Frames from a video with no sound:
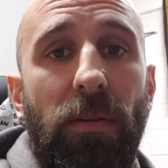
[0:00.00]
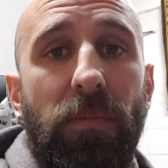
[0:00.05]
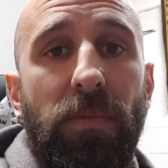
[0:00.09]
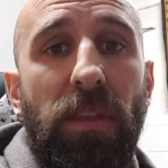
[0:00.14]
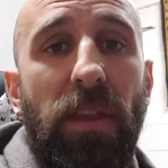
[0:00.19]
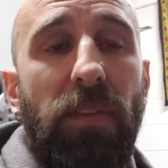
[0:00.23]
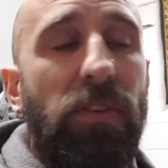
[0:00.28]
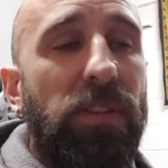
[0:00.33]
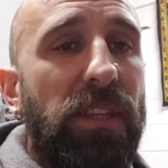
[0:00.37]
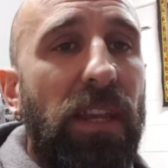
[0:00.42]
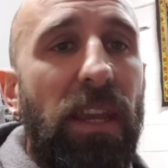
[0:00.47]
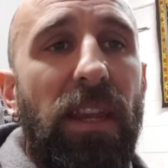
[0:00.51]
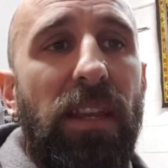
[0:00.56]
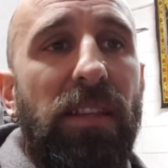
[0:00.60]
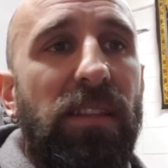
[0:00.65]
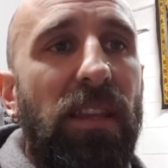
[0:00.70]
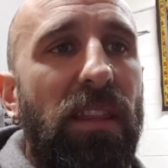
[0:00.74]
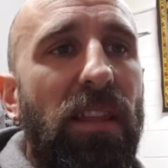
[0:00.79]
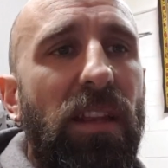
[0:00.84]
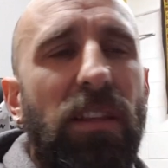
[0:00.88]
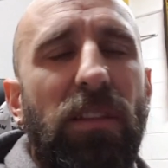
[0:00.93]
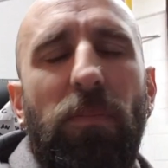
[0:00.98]
If it's easy,
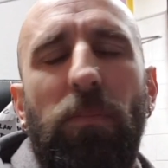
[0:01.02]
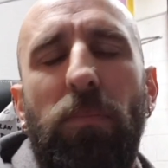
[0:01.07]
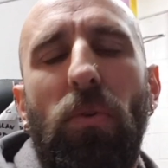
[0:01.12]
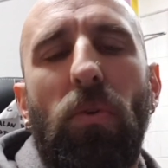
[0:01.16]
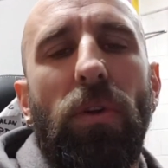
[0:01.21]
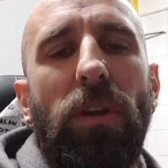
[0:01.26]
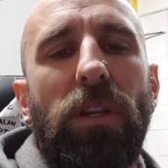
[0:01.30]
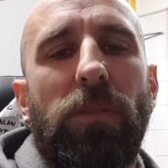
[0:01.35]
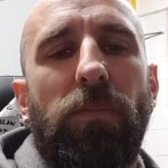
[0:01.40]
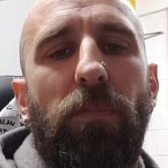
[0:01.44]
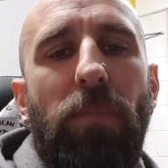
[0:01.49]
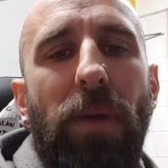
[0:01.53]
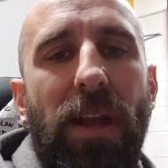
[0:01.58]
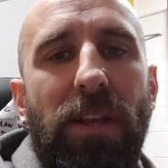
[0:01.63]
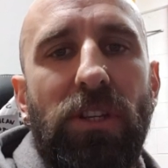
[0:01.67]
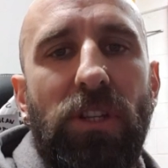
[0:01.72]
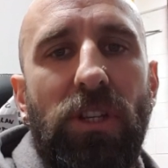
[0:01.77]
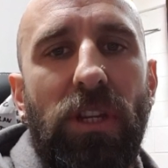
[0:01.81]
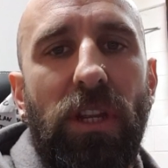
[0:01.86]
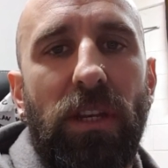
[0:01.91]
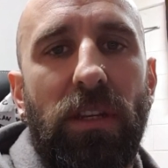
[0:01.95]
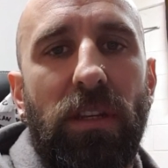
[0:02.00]
then it's boring as
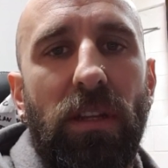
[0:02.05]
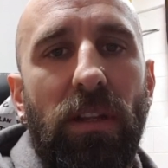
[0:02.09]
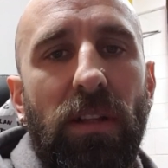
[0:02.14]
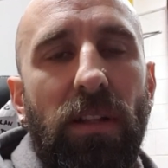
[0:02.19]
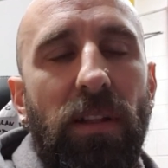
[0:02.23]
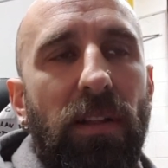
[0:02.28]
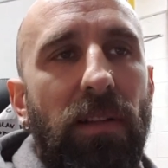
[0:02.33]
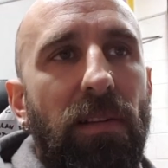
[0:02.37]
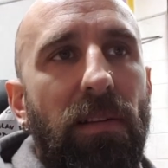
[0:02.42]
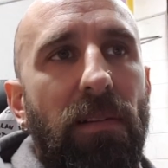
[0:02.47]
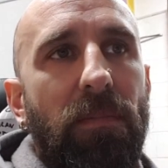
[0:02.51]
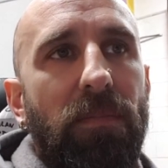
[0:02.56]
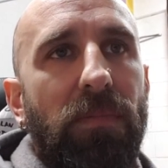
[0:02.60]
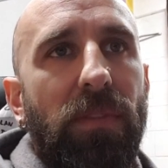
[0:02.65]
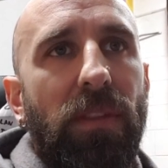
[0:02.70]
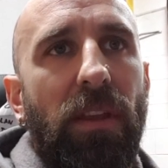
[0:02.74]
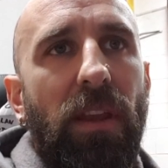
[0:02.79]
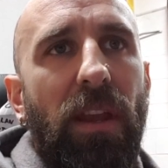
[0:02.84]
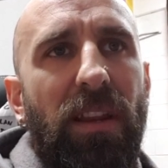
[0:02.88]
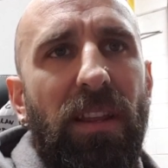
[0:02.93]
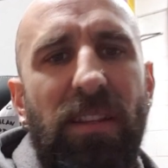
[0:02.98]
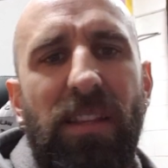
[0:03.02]
batshit.
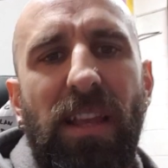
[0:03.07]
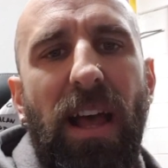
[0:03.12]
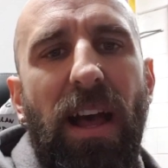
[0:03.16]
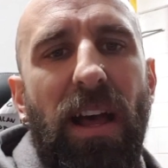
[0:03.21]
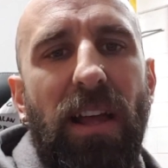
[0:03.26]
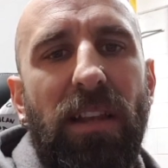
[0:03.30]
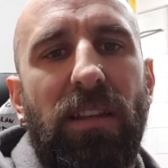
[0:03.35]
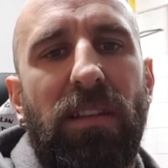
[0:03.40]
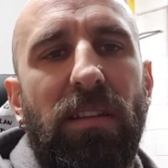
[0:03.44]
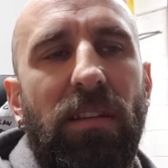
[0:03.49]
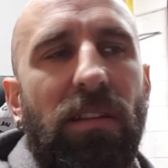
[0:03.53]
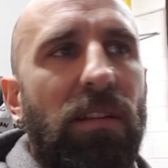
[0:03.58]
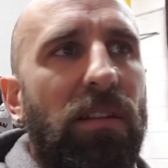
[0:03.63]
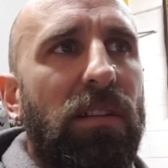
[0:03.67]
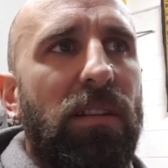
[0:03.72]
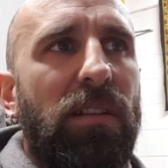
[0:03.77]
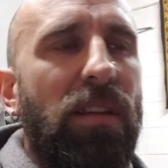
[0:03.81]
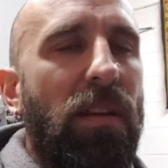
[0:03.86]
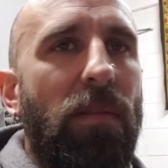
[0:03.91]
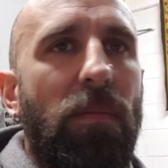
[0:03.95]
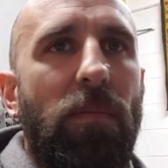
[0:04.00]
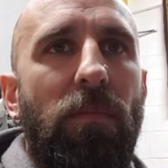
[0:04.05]
It is hard
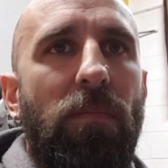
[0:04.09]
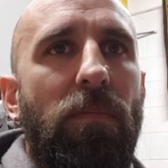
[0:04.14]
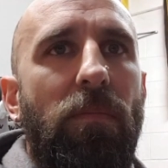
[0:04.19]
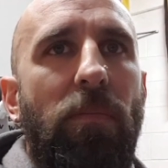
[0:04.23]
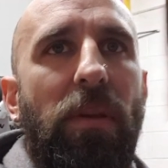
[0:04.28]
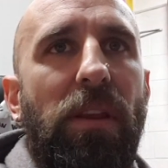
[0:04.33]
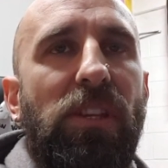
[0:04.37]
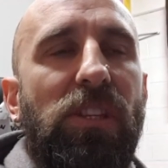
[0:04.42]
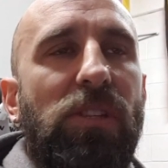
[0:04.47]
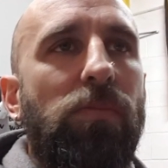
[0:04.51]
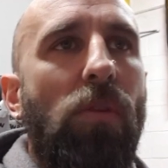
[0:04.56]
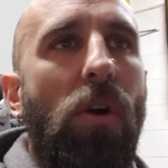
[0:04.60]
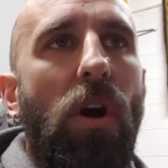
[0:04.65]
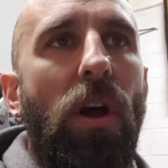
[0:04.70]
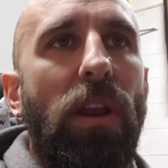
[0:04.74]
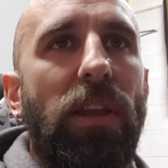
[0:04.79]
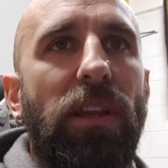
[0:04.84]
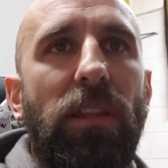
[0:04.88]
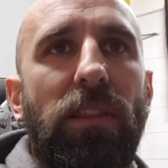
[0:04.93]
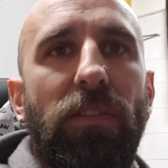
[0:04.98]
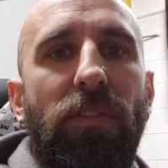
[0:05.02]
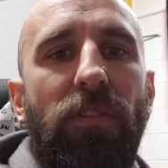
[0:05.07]
to be
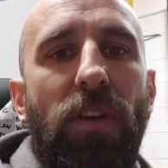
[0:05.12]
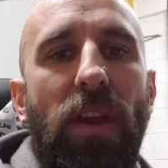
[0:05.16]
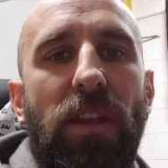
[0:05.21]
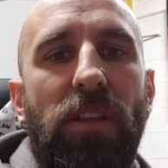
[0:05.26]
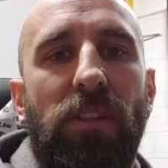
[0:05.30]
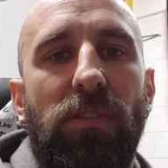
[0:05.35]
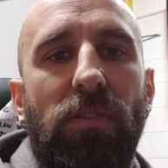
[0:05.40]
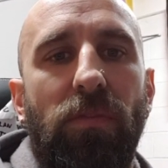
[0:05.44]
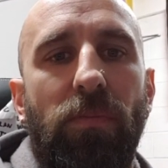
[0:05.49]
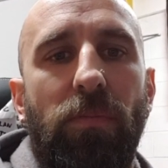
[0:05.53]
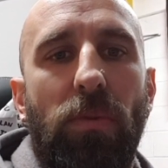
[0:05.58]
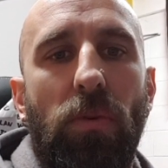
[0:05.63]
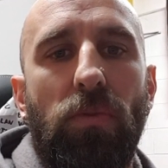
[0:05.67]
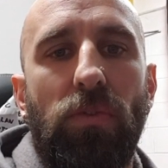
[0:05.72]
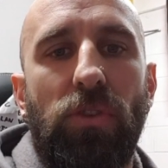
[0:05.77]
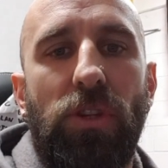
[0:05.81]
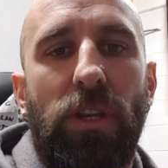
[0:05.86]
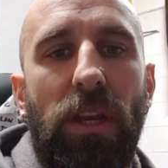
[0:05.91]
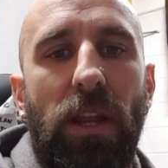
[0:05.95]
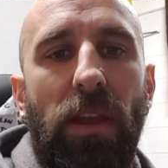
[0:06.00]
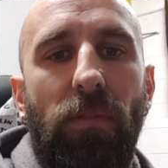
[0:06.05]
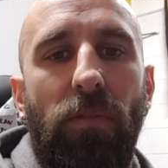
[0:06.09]
smiling in the face of
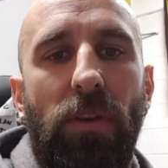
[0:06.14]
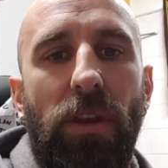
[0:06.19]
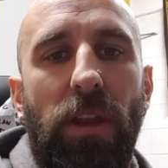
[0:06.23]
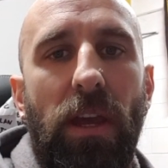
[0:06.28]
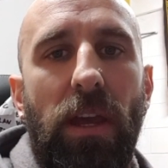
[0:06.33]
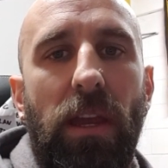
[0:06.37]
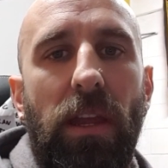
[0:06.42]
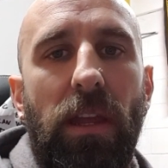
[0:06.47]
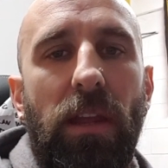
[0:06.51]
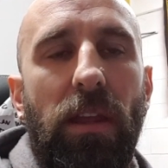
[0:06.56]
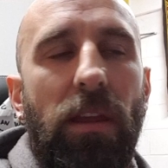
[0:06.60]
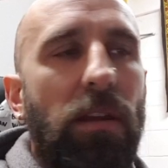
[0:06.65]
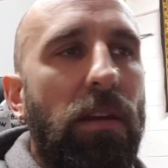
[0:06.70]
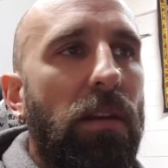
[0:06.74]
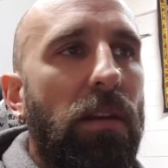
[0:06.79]
bullshit every day.